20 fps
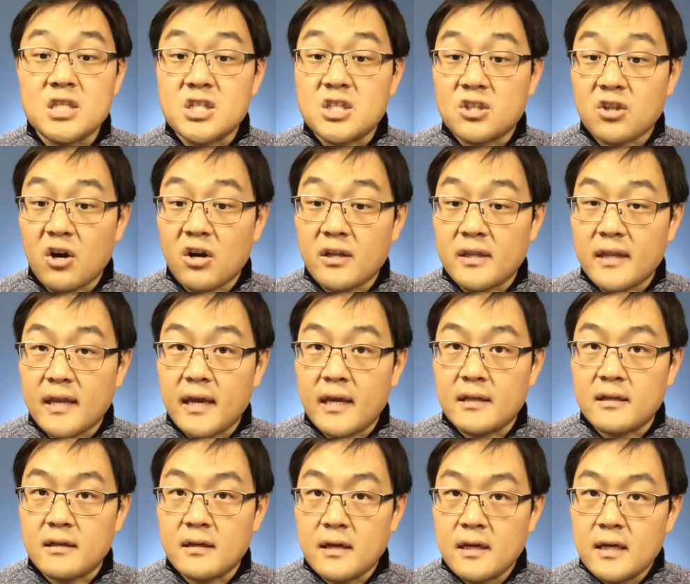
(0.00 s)
start
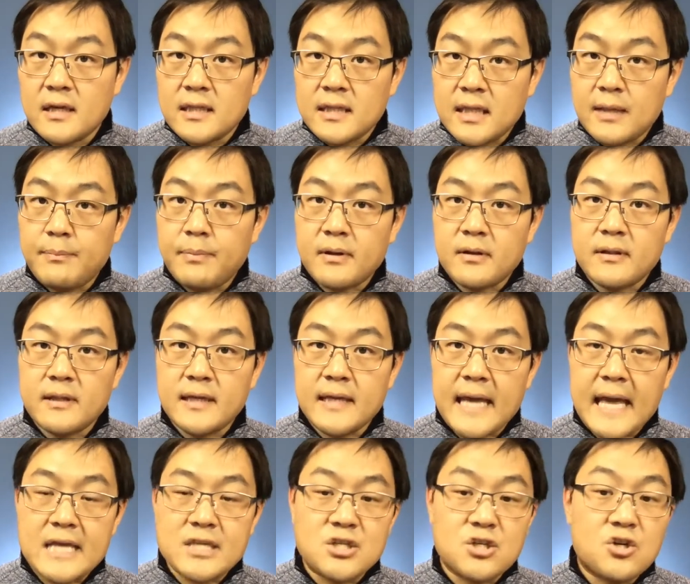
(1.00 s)
date typically
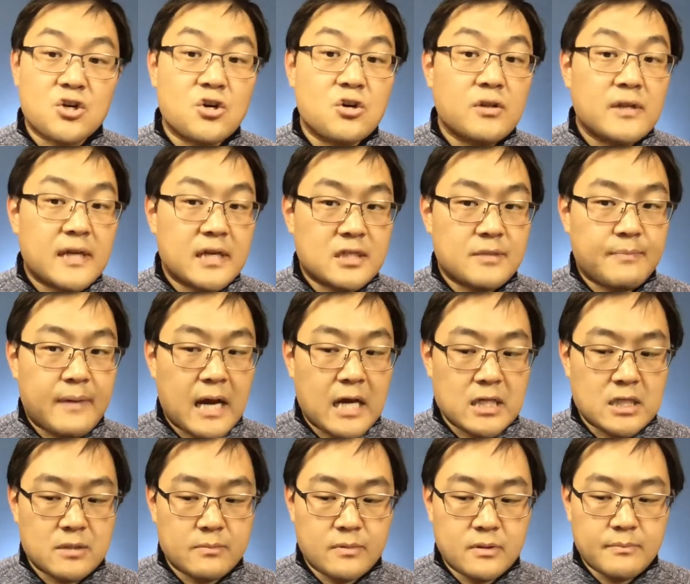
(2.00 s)
as early as
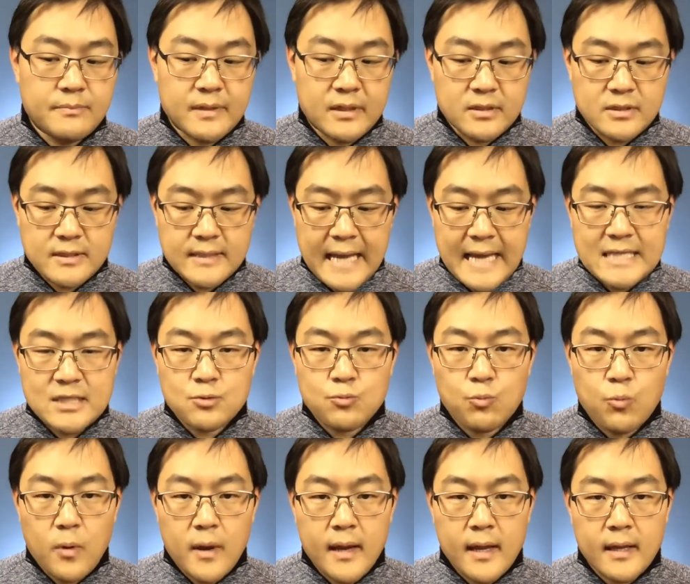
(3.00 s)
possible, because that's
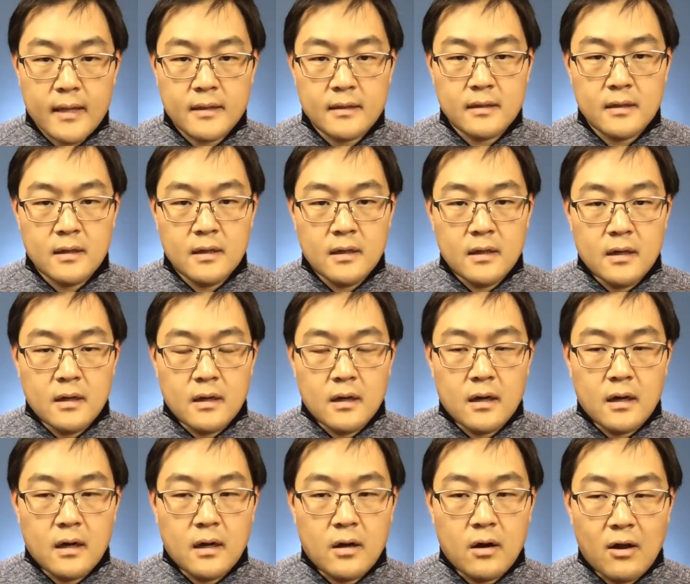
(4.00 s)
when
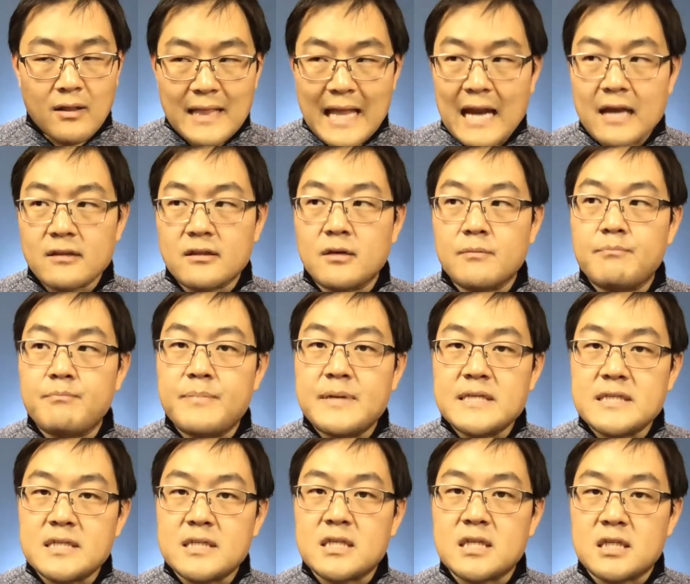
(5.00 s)
a lot of the
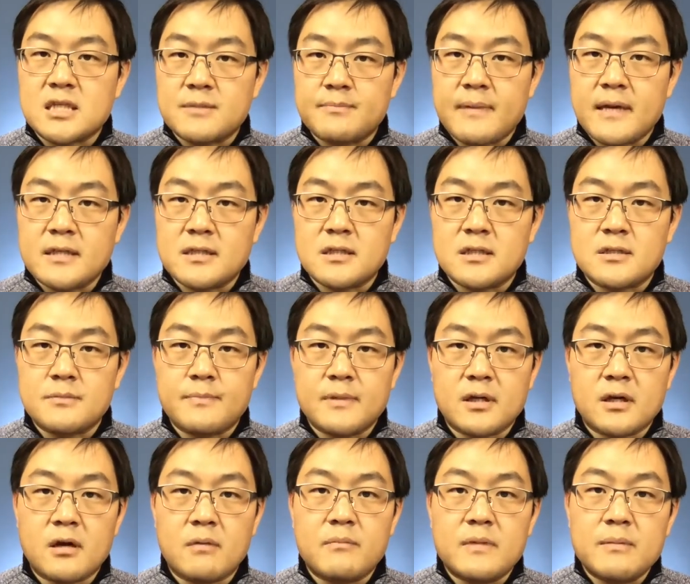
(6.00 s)
business expenses
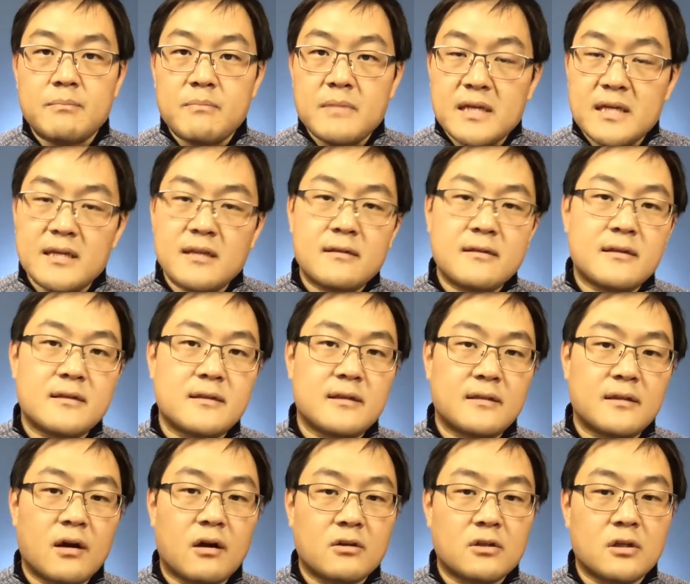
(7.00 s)
become immediately
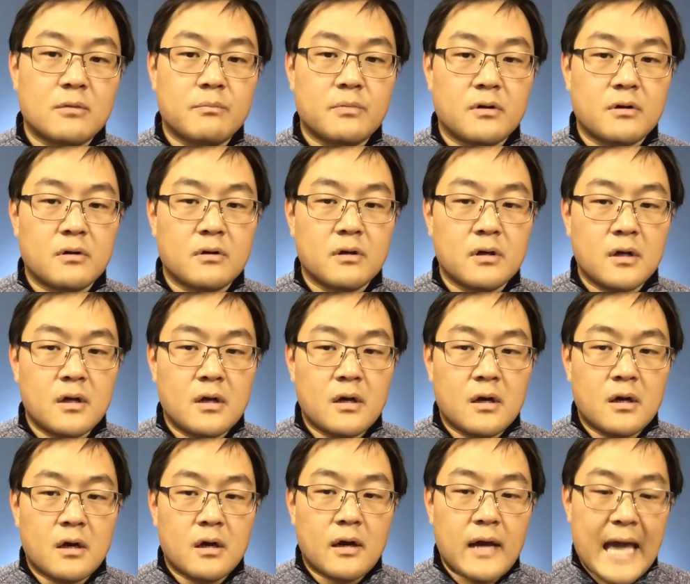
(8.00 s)
deductible,
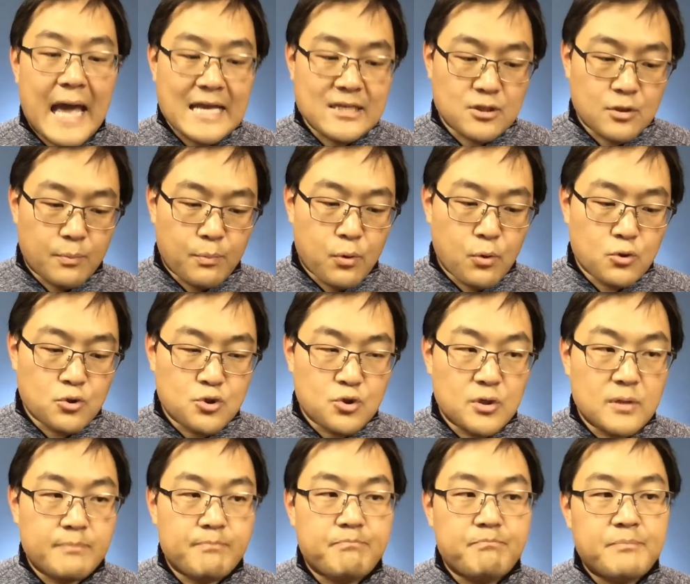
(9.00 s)
as opposed to
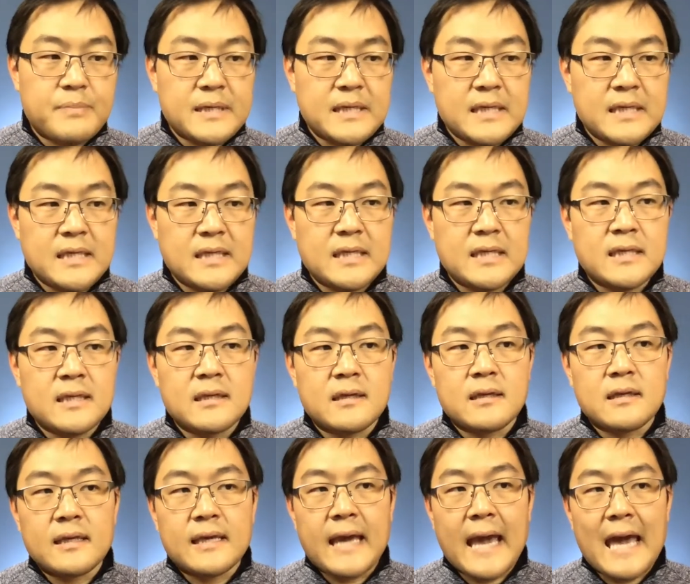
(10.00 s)
it being
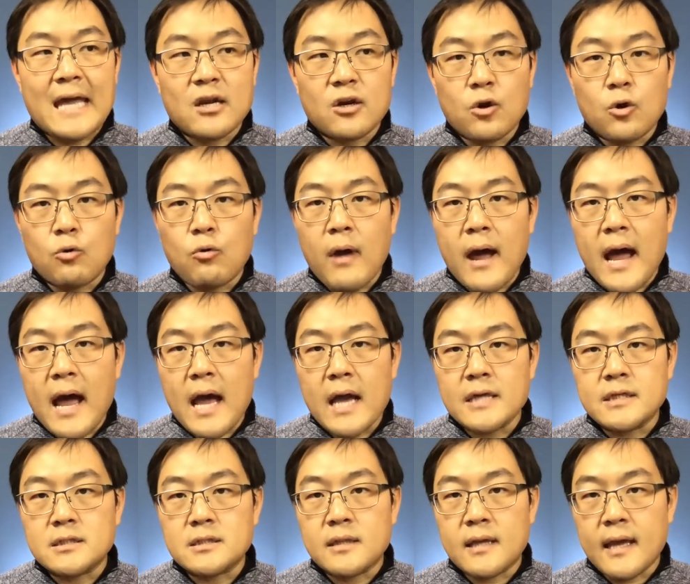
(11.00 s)

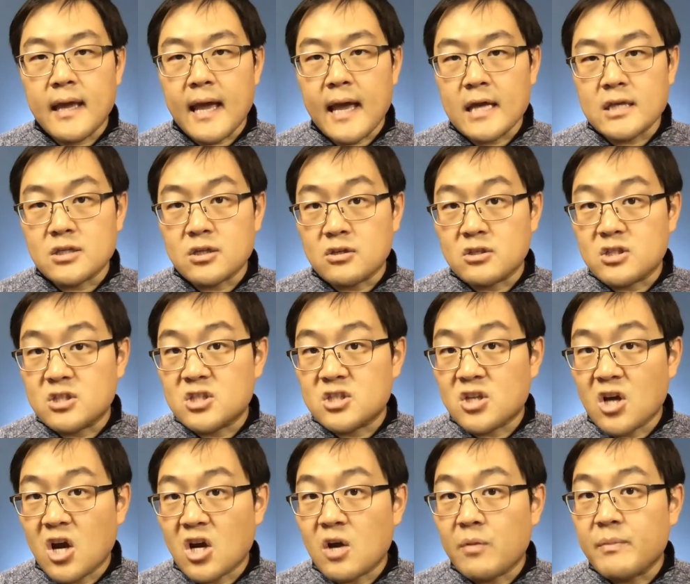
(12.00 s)
categorized as a
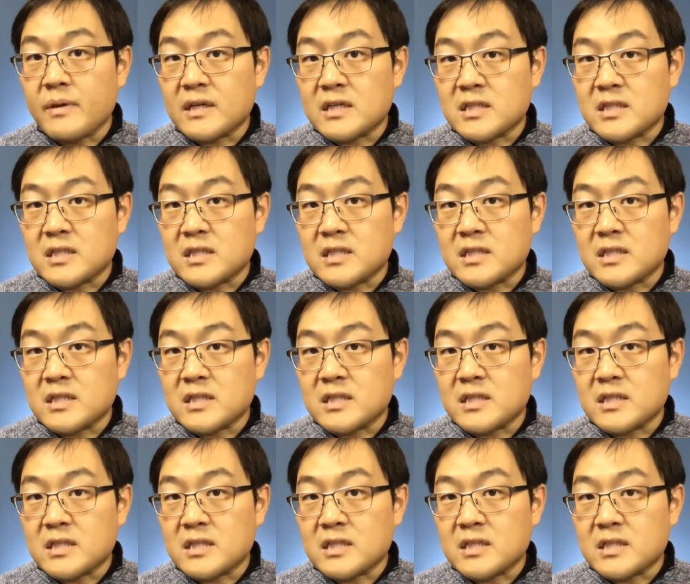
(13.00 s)
startup